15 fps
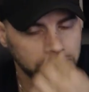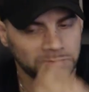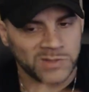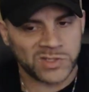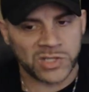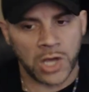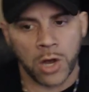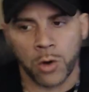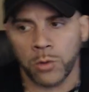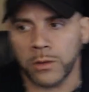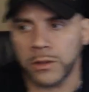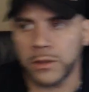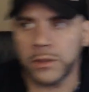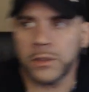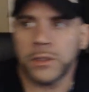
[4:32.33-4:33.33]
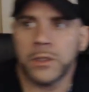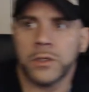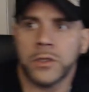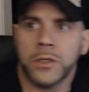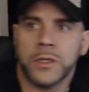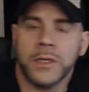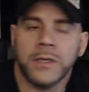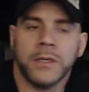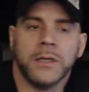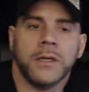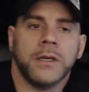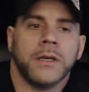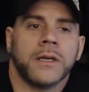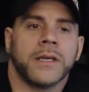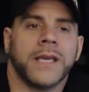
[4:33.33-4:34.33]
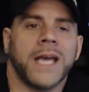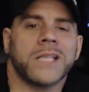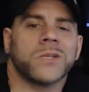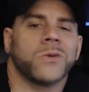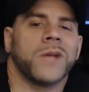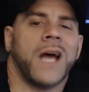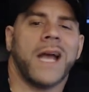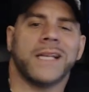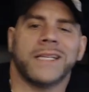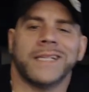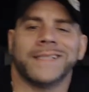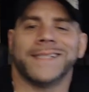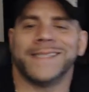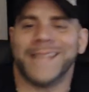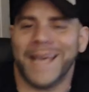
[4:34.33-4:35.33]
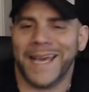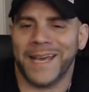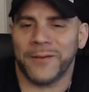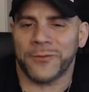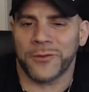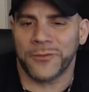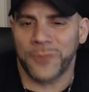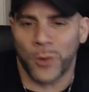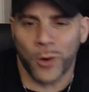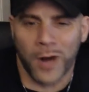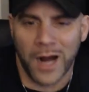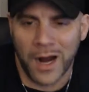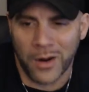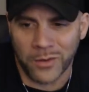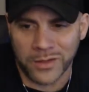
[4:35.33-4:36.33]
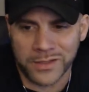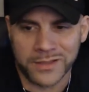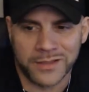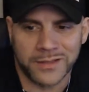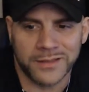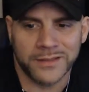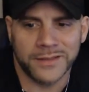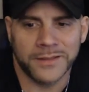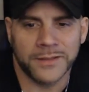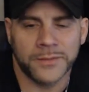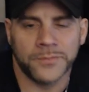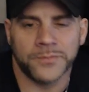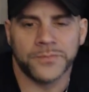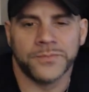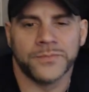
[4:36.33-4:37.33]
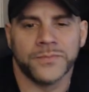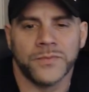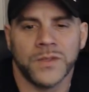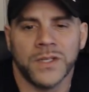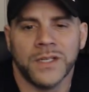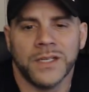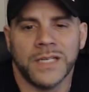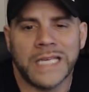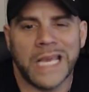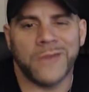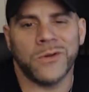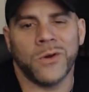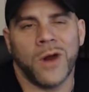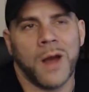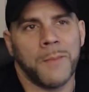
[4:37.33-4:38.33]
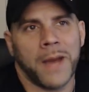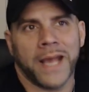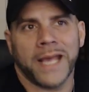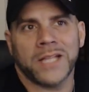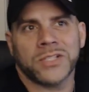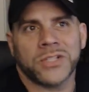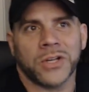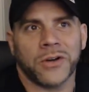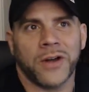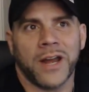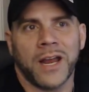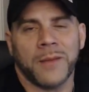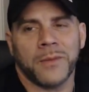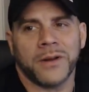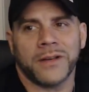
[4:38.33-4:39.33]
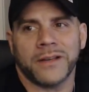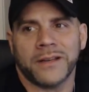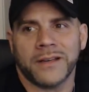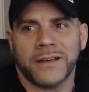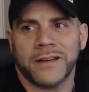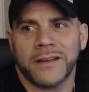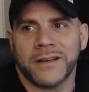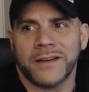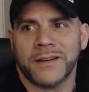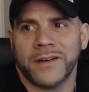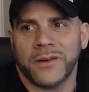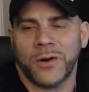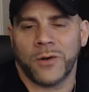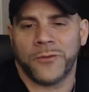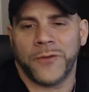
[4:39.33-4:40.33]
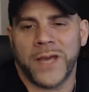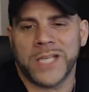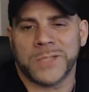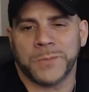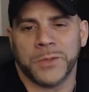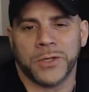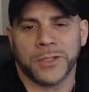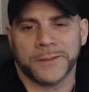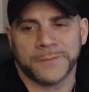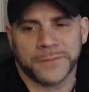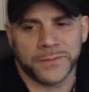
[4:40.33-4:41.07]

so guess what i did today for four hours if you on my instagram and or facebook